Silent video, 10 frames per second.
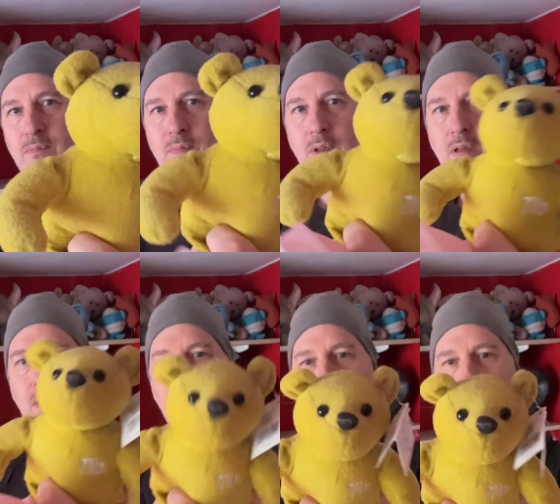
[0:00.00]
and
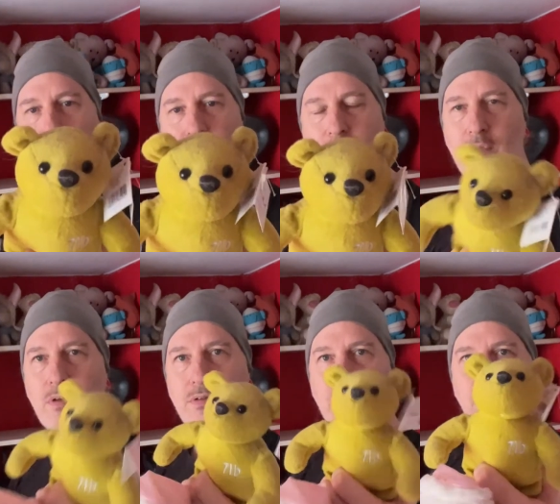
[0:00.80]
then they
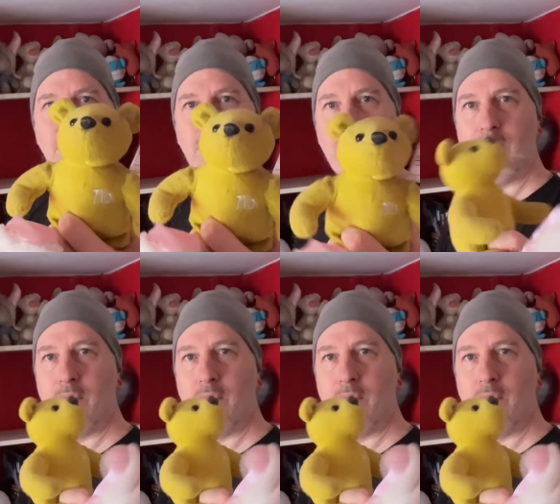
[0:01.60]
lost him as well.